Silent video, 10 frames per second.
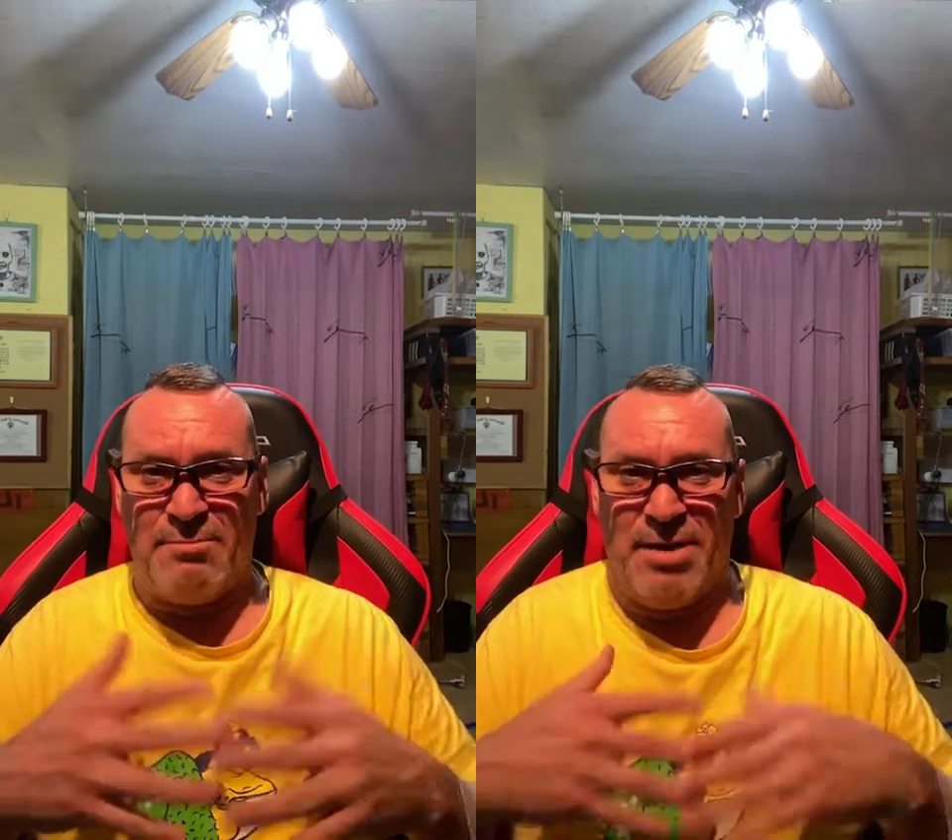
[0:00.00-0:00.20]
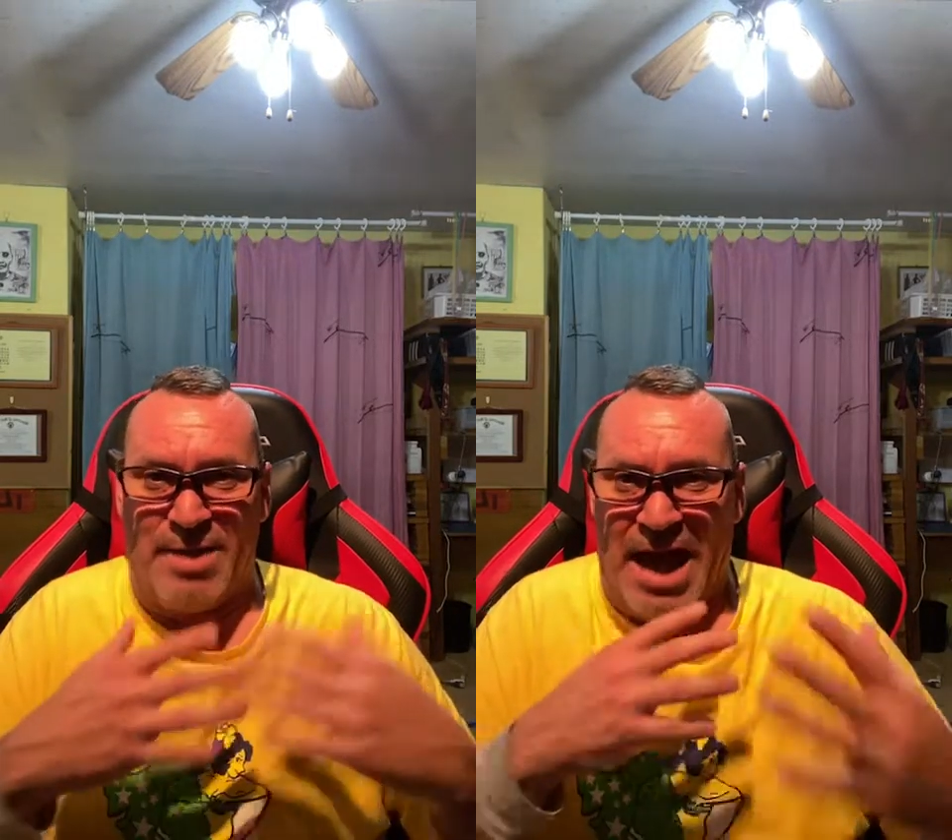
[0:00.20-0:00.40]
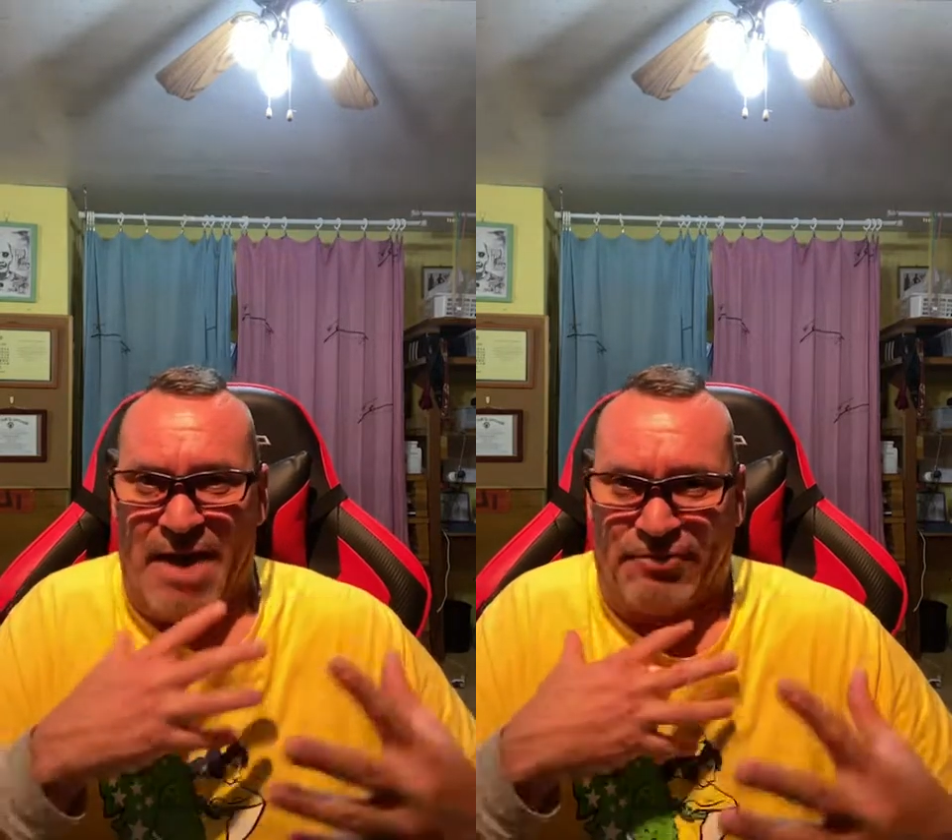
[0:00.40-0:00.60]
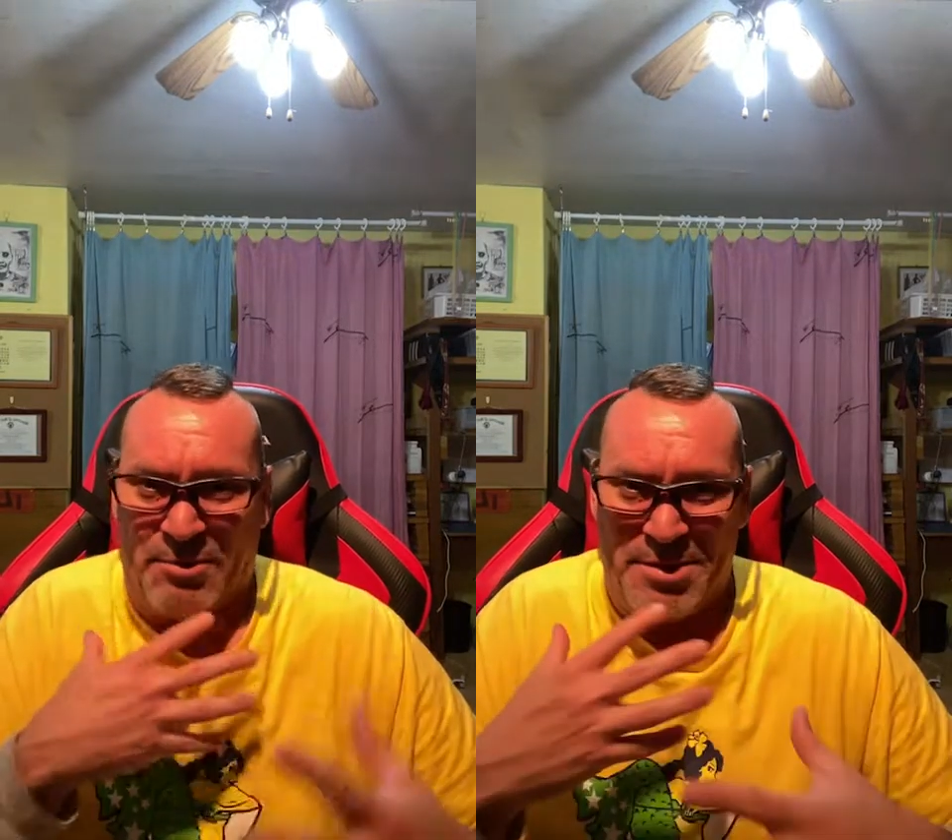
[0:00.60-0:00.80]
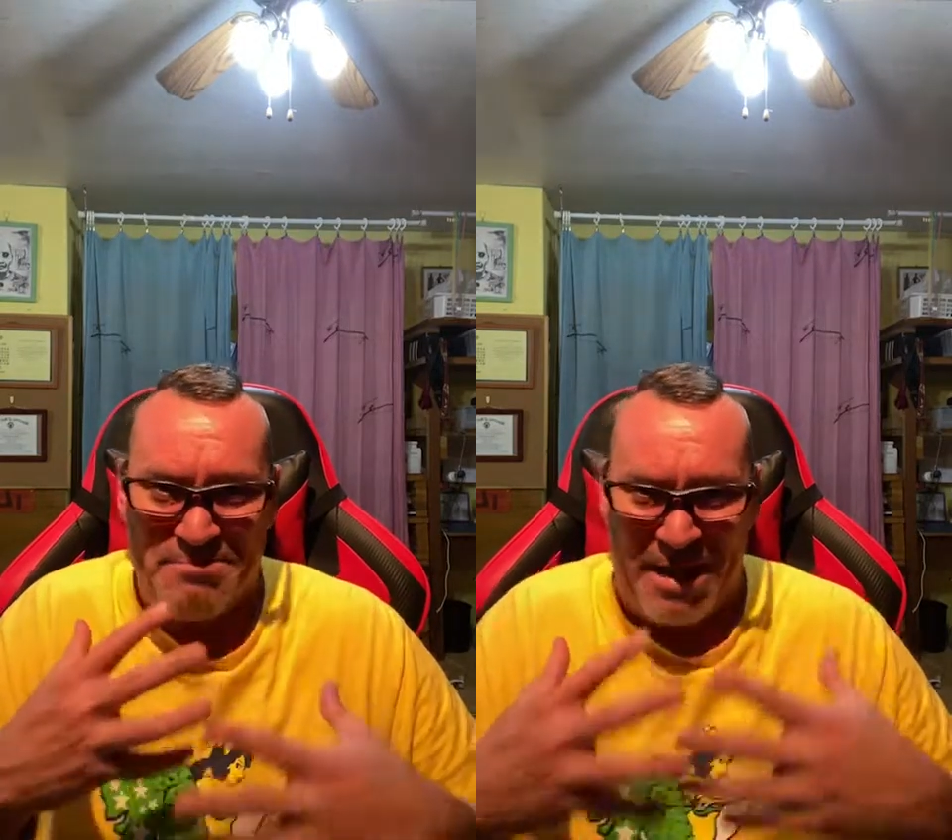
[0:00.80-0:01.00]
Maybe I have to
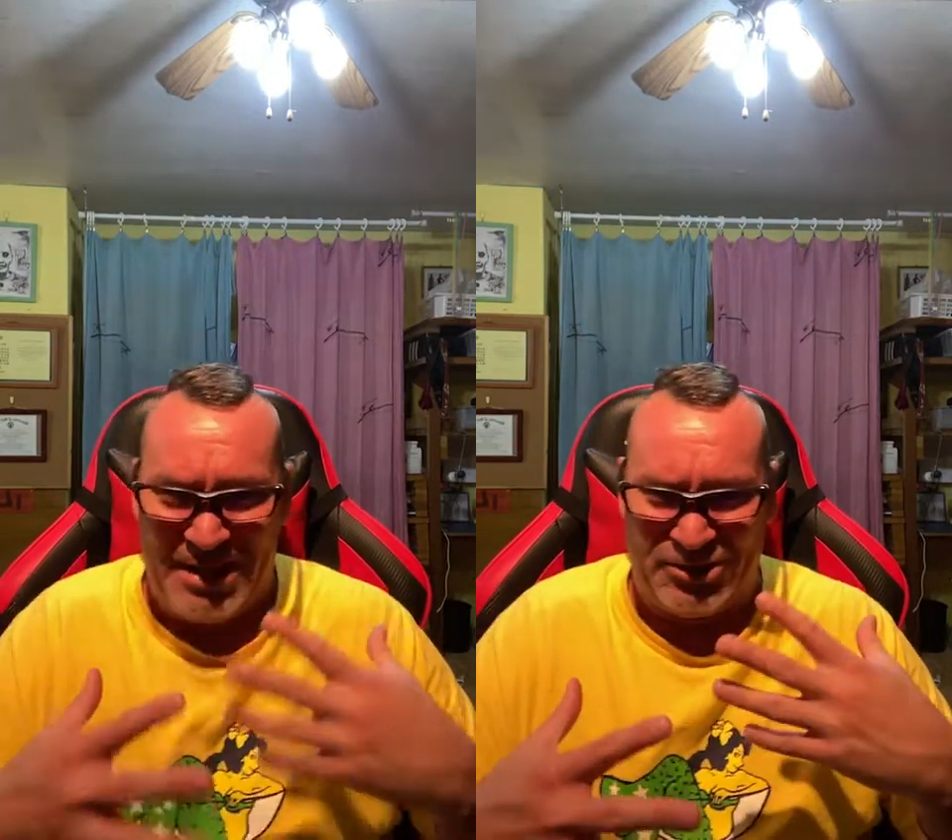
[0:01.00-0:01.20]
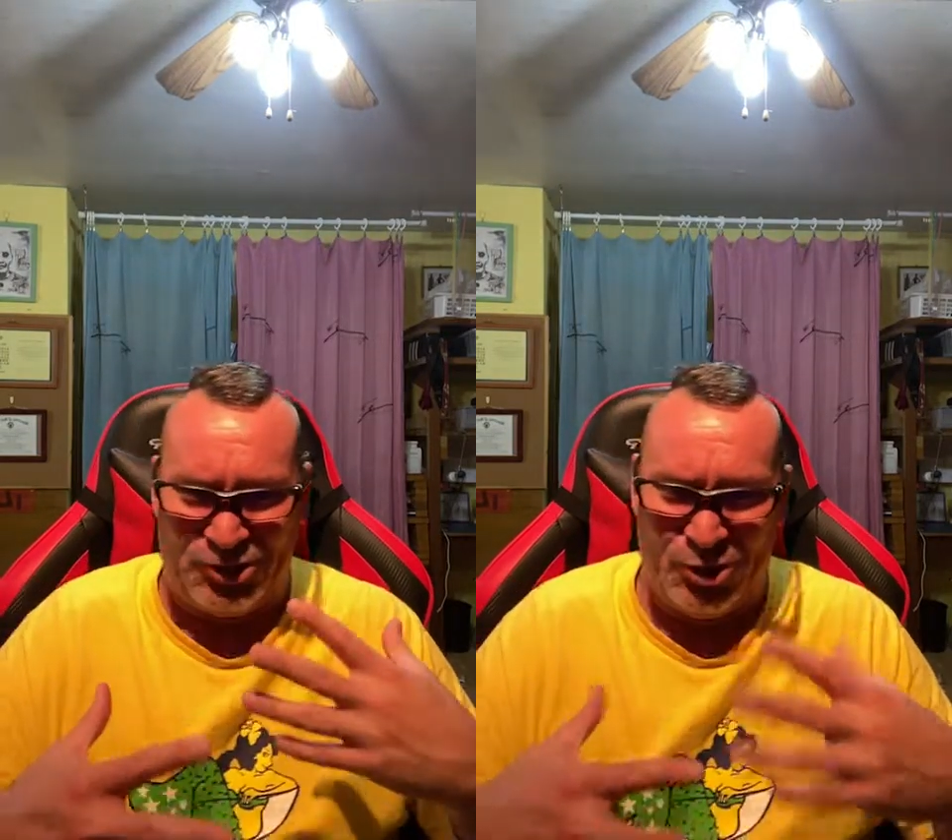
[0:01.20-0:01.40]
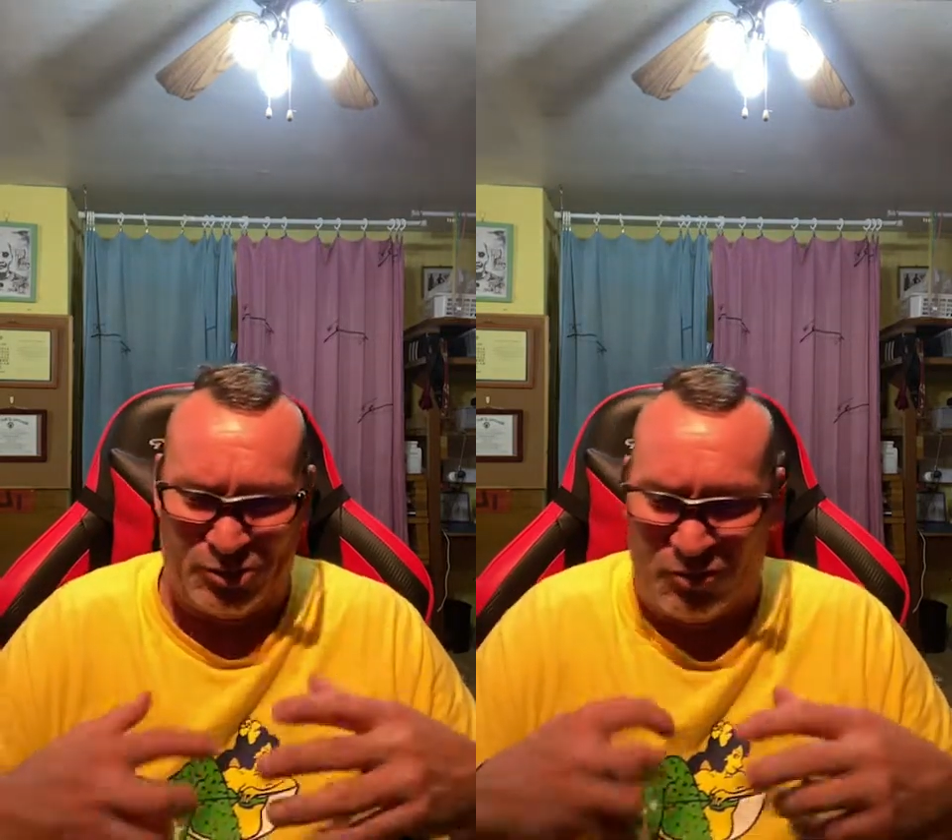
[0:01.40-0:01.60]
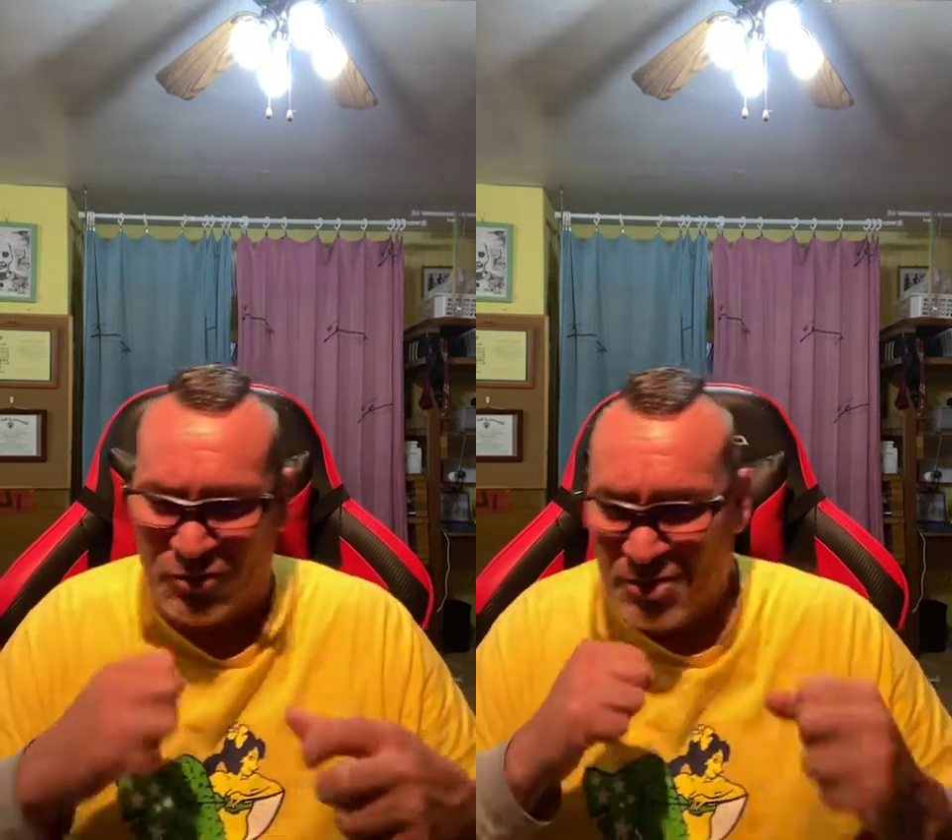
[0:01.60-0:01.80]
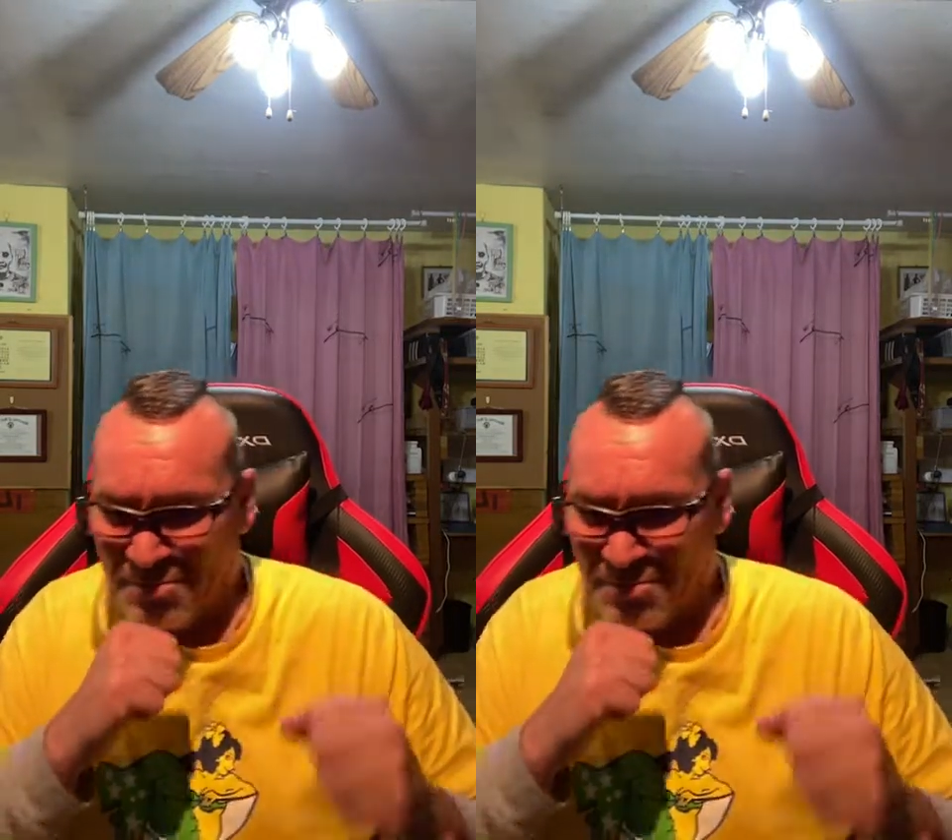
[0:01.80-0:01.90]
be malicioso,